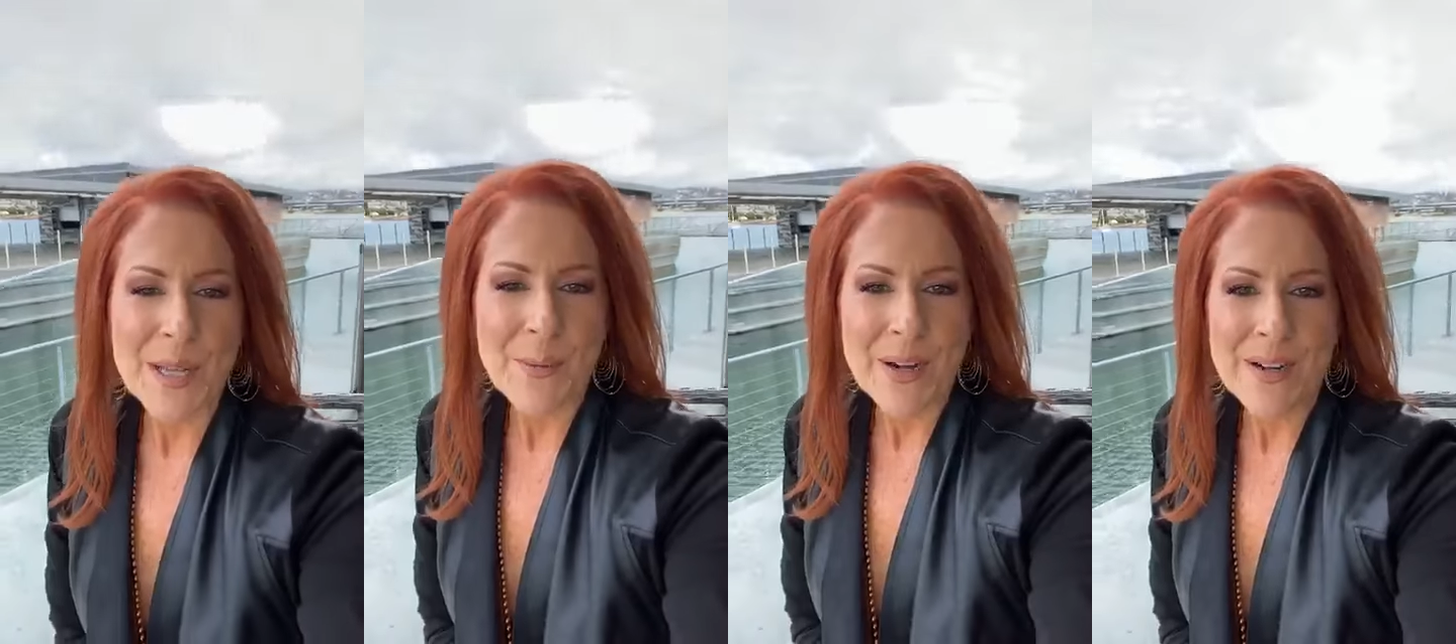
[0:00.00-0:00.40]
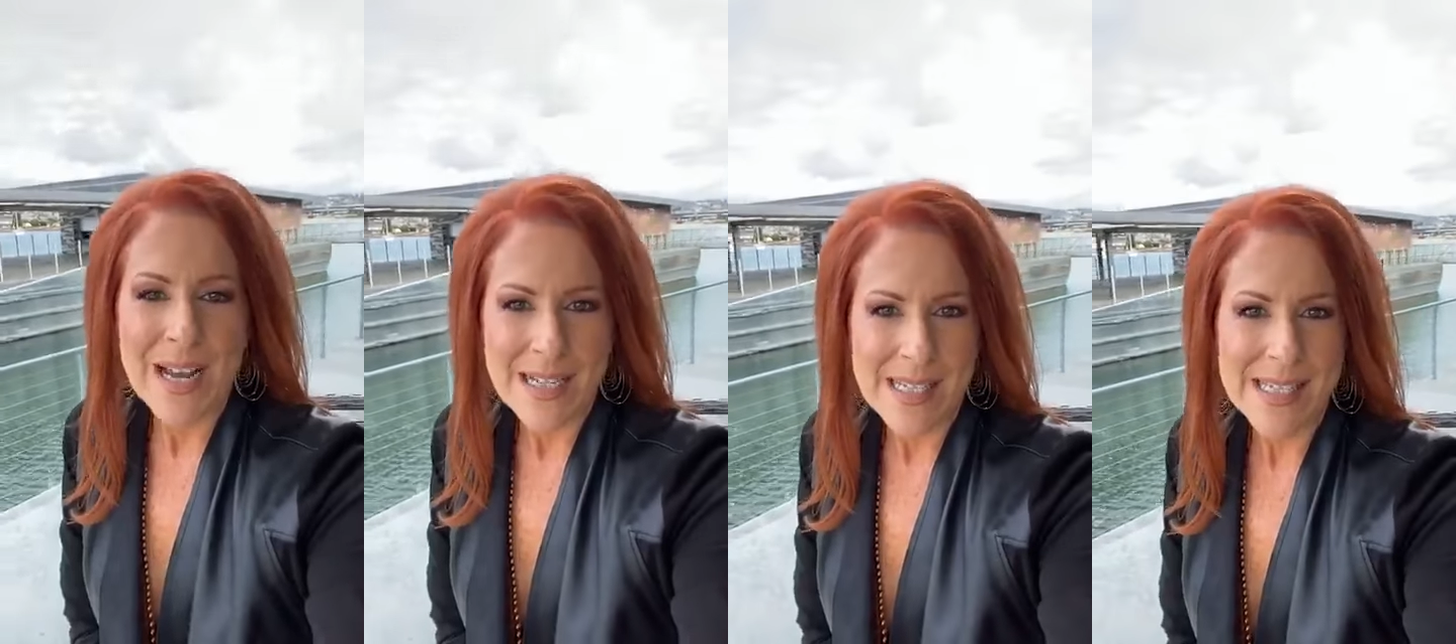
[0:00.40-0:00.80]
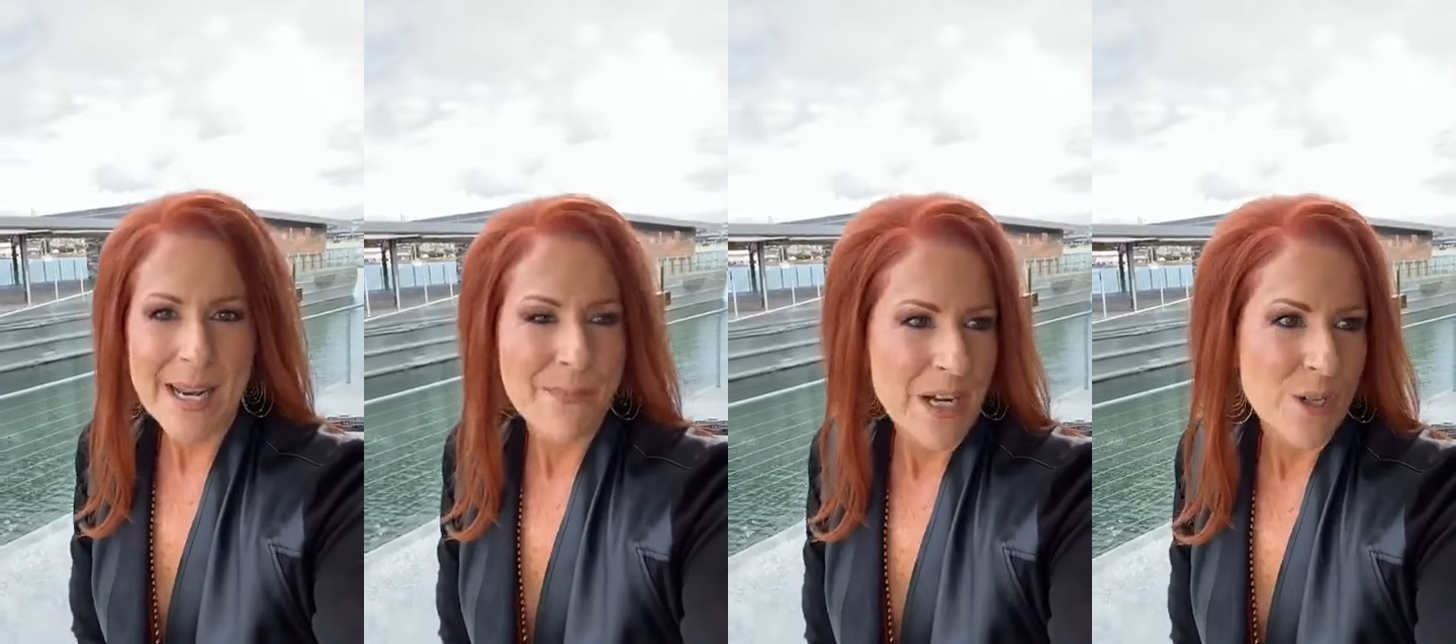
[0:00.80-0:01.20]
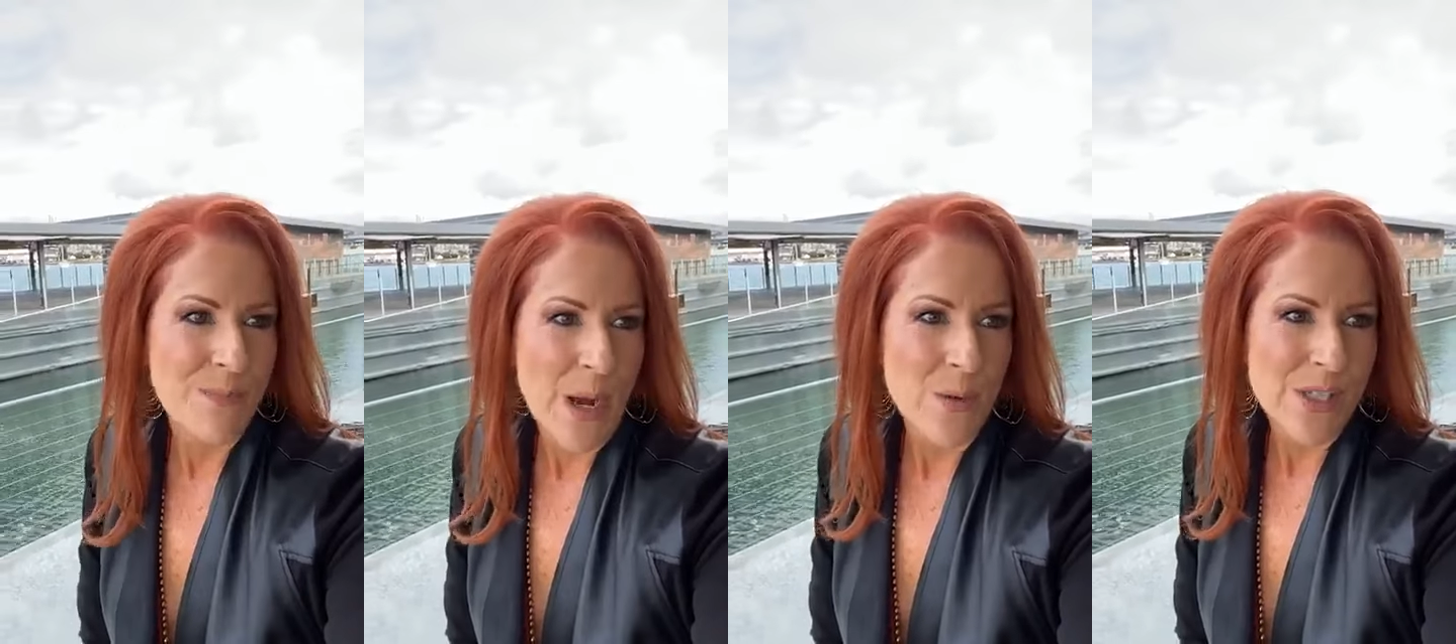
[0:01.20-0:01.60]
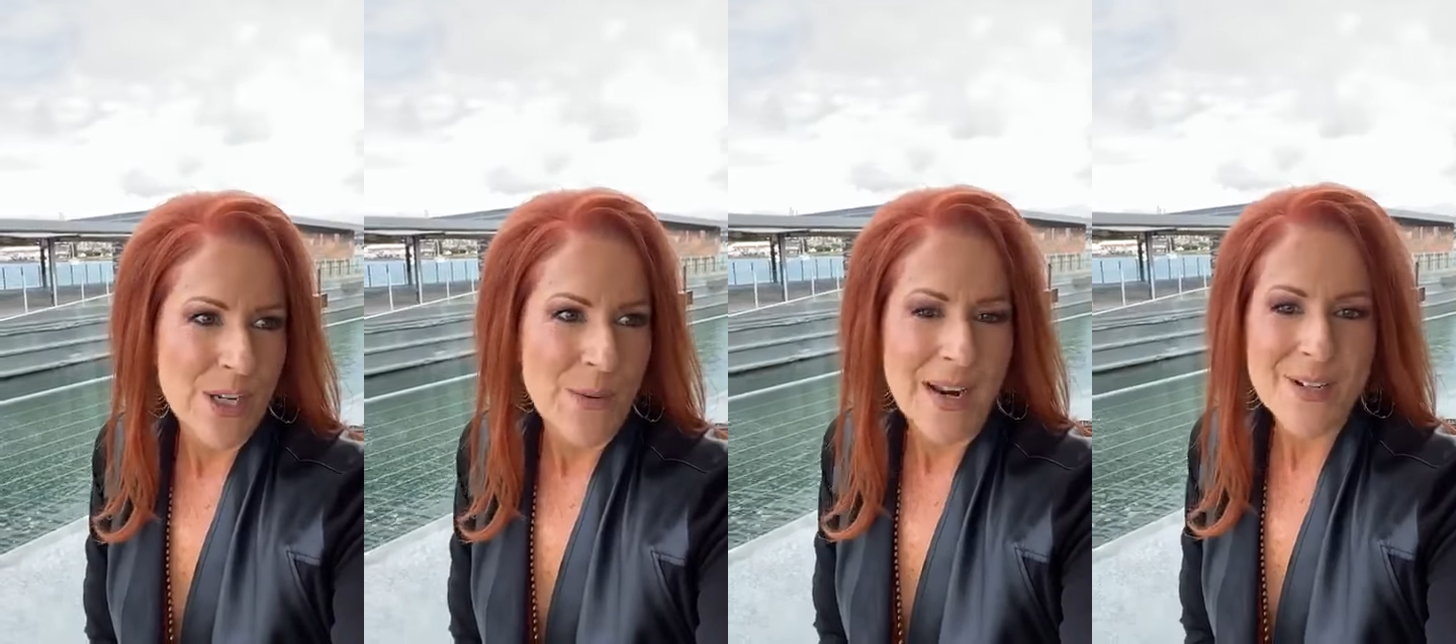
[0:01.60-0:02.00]
really weird not to see a bunch of
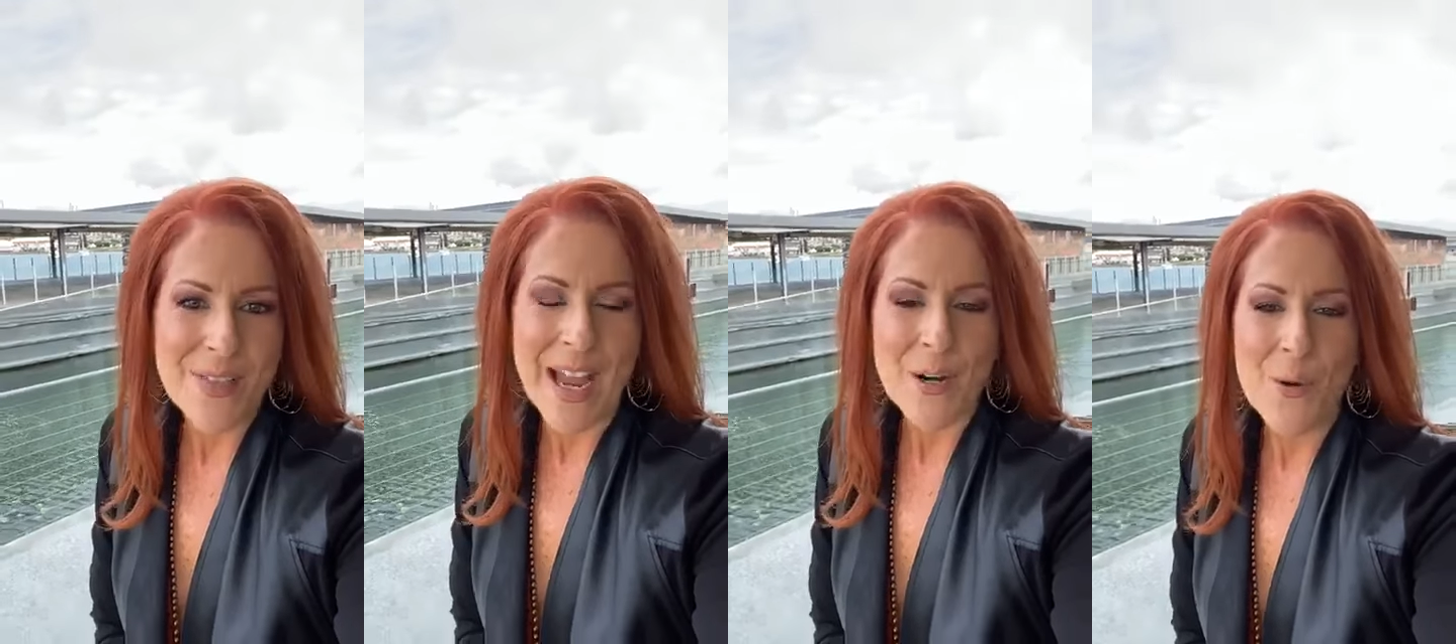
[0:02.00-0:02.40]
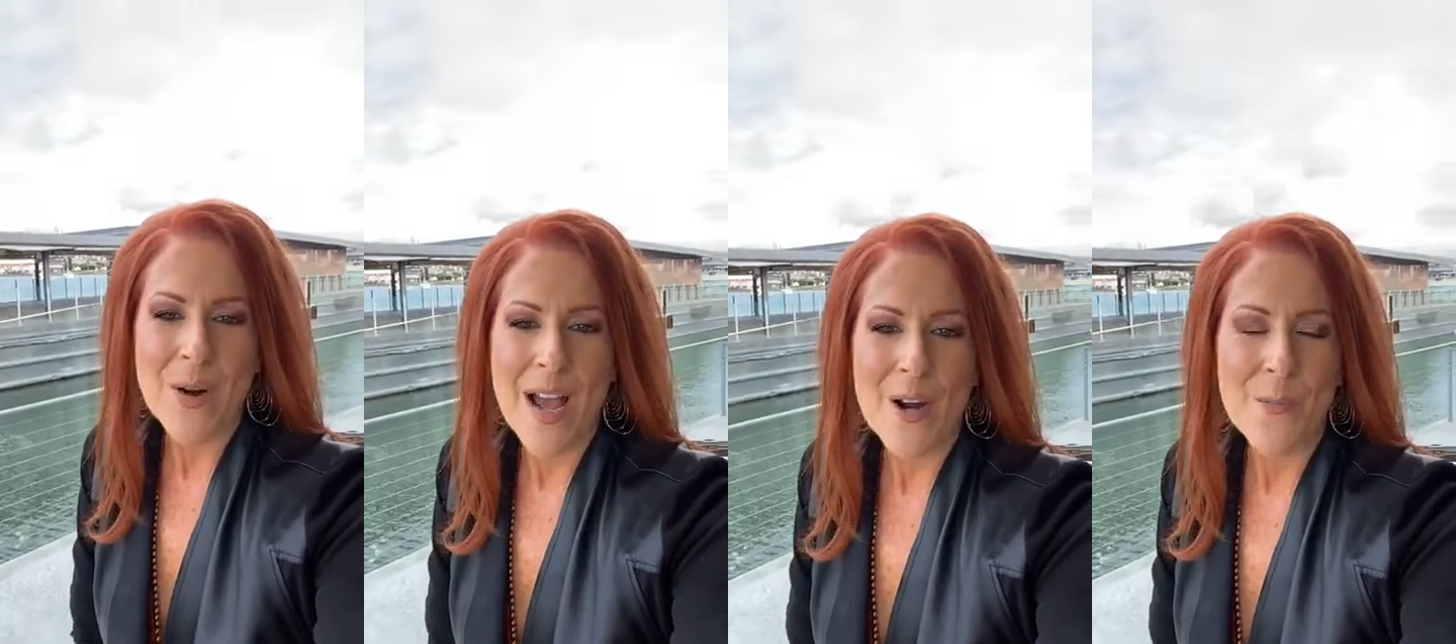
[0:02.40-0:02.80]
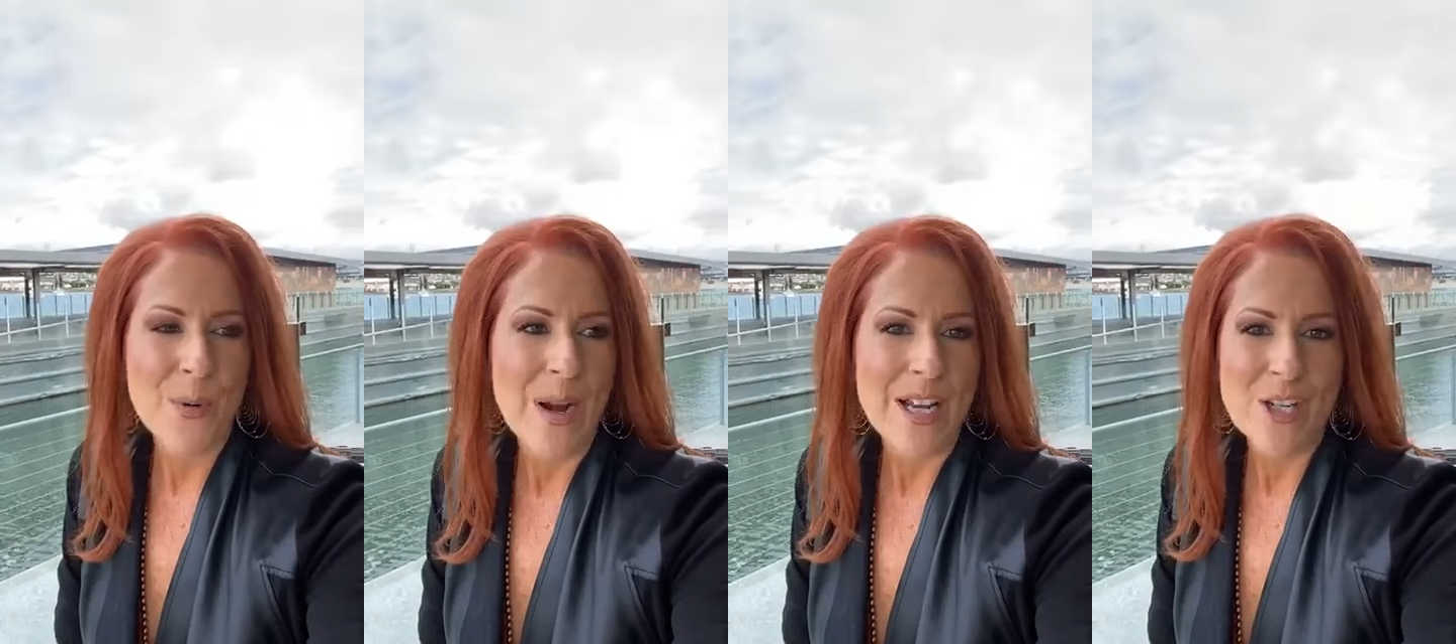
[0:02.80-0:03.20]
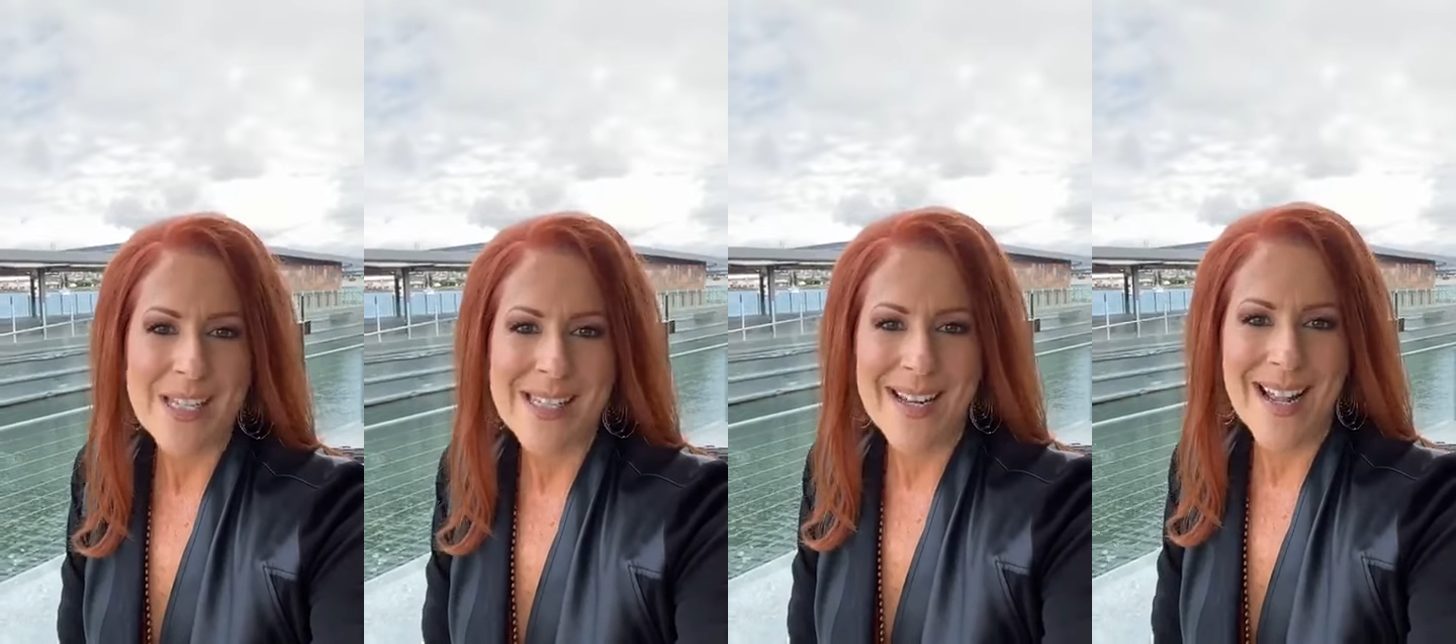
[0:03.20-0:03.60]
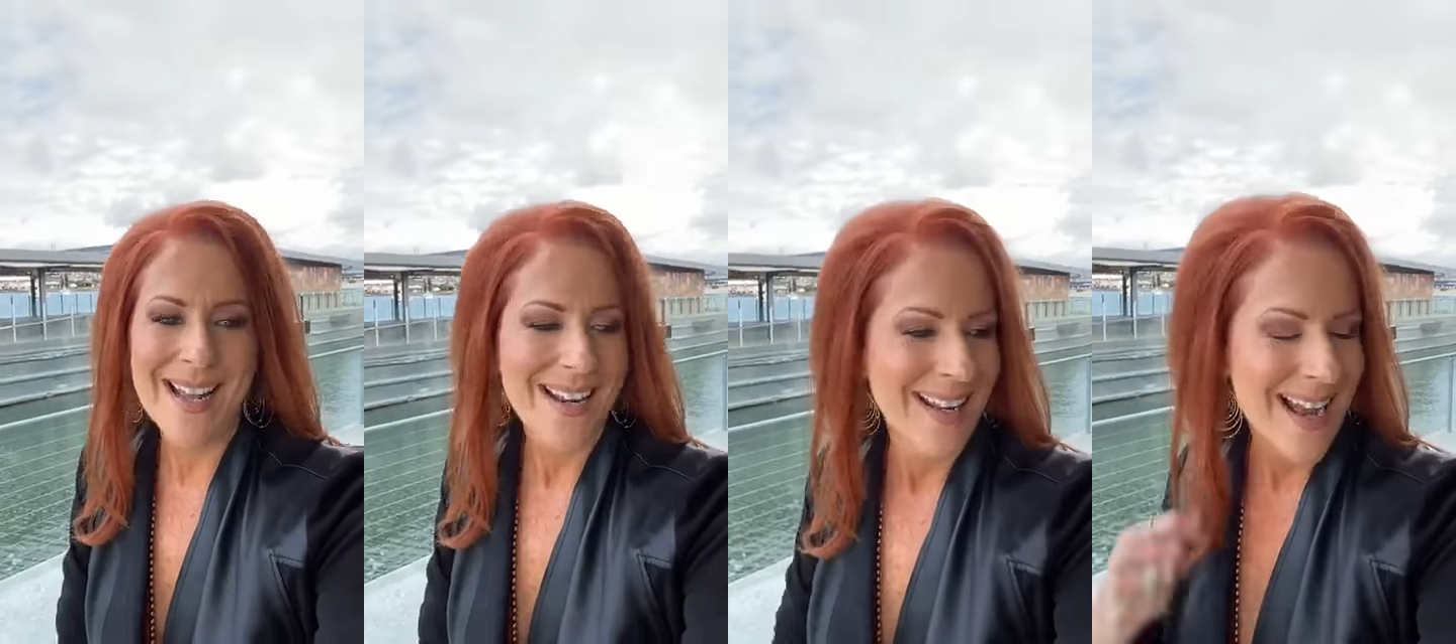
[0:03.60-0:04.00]
boats going under that Coronado Bridge, isn't
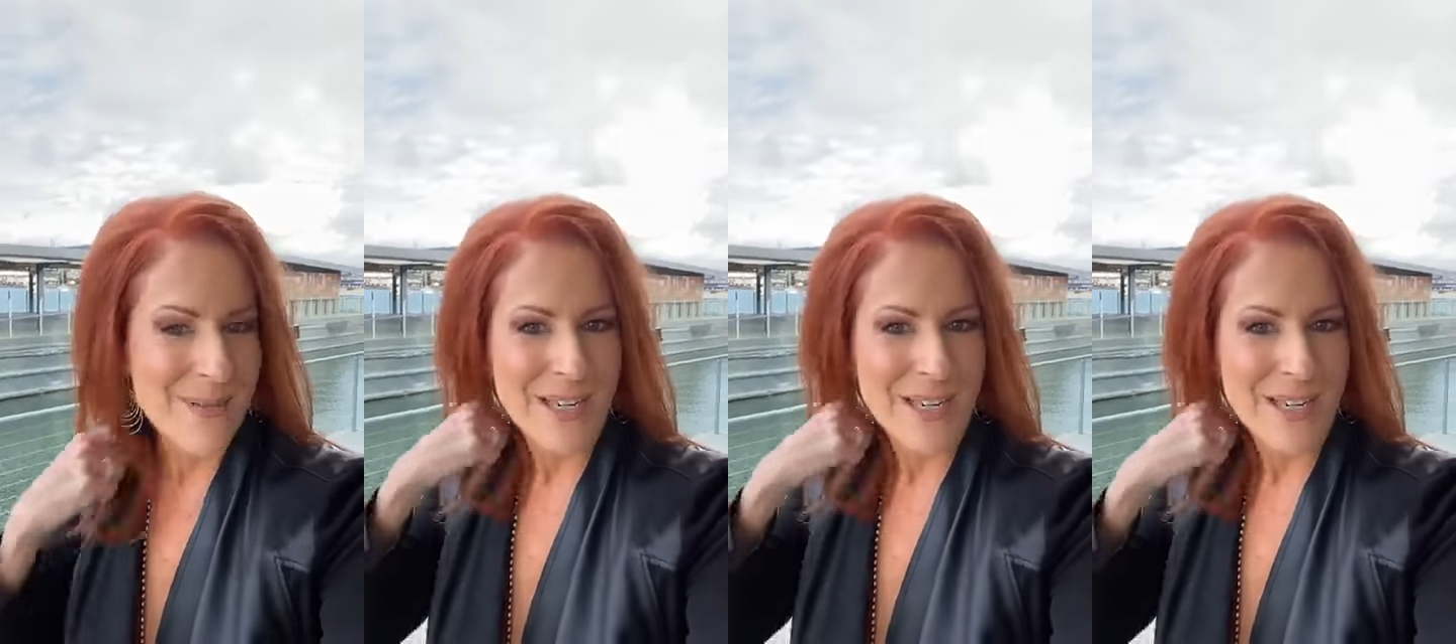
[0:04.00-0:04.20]
it?